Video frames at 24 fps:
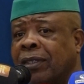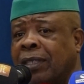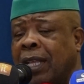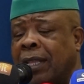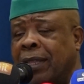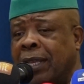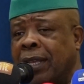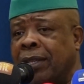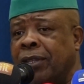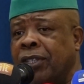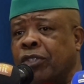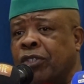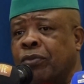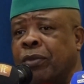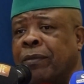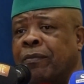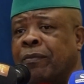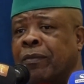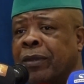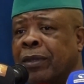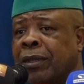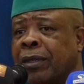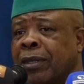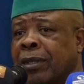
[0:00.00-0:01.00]
started this way,
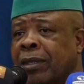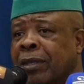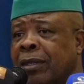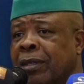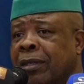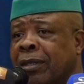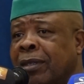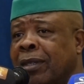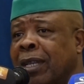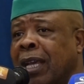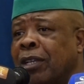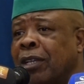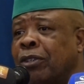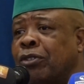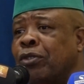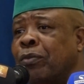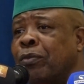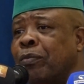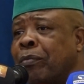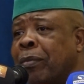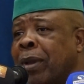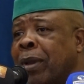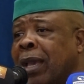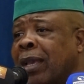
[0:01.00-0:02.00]
that you should
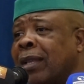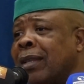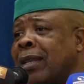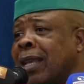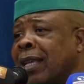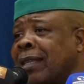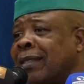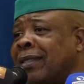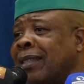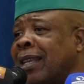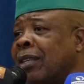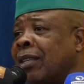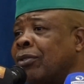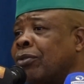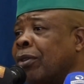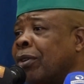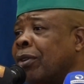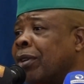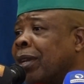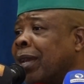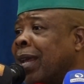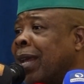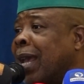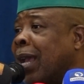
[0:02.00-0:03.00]
make next year's
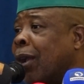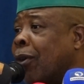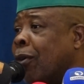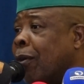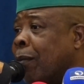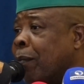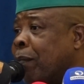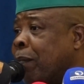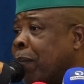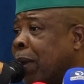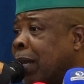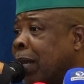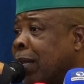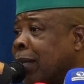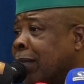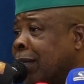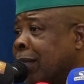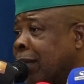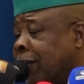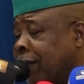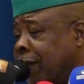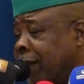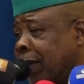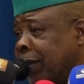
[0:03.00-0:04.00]
one a
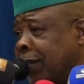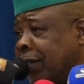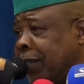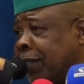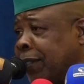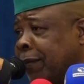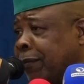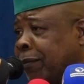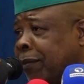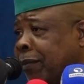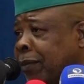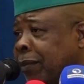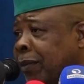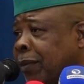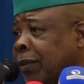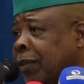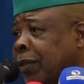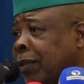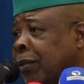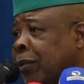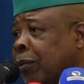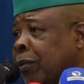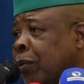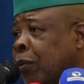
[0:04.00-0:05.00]
compelling event
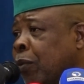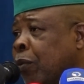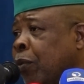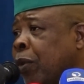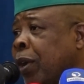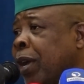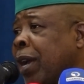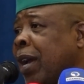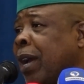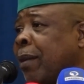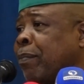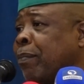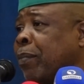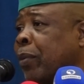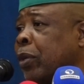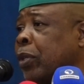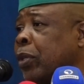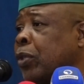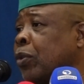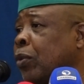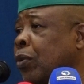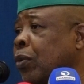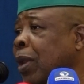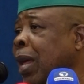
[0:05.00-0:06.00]
where
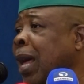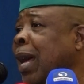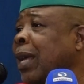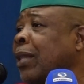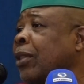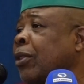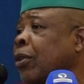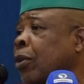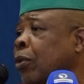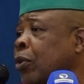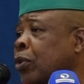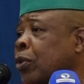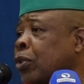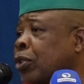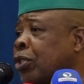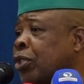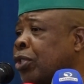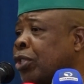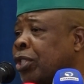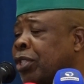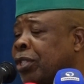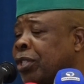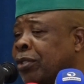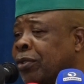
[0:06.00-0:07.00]
political
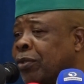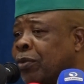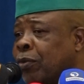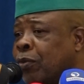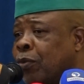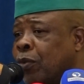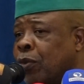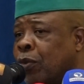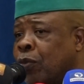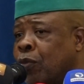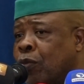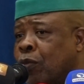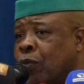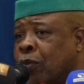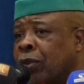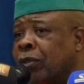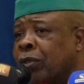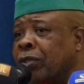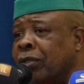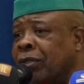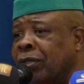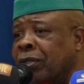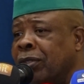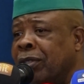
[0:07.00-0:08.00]
actors would
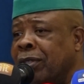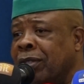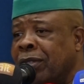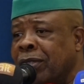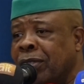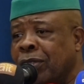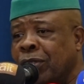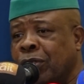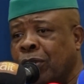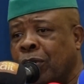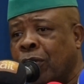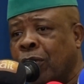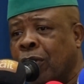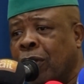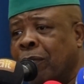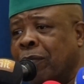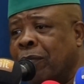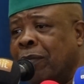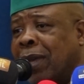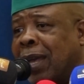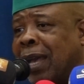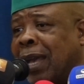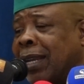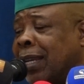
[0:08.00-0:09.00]
want to
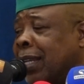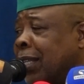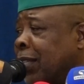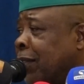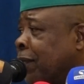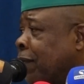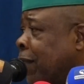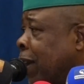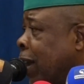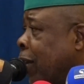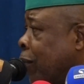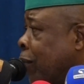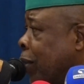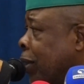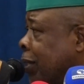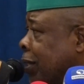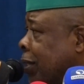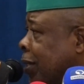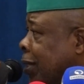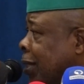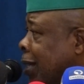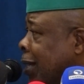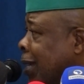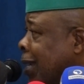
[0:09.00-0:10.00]
come, identify
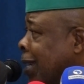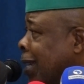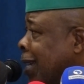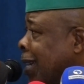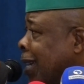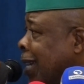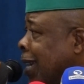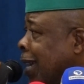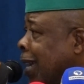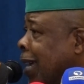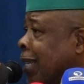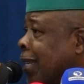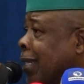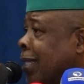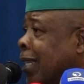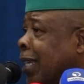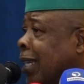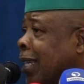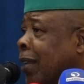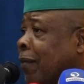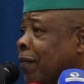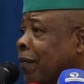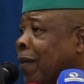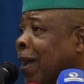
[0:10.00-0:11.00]
with, and
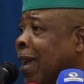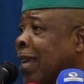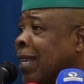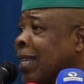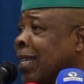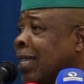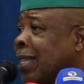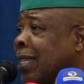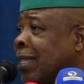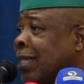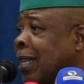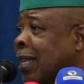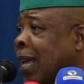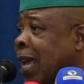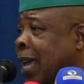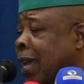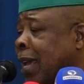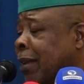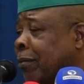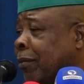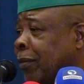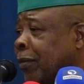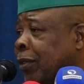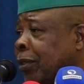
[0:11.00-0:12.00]
signify the
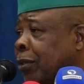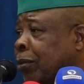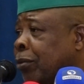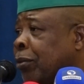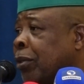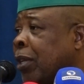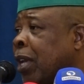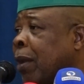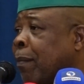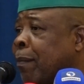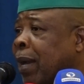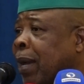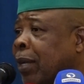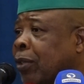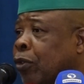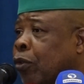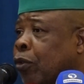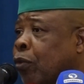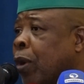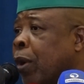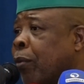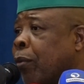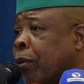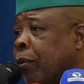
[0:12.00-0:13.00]
desire to get back to
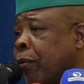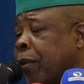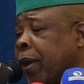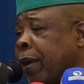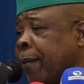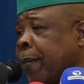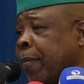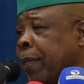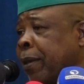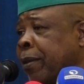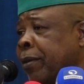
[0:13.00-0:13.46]
where we were.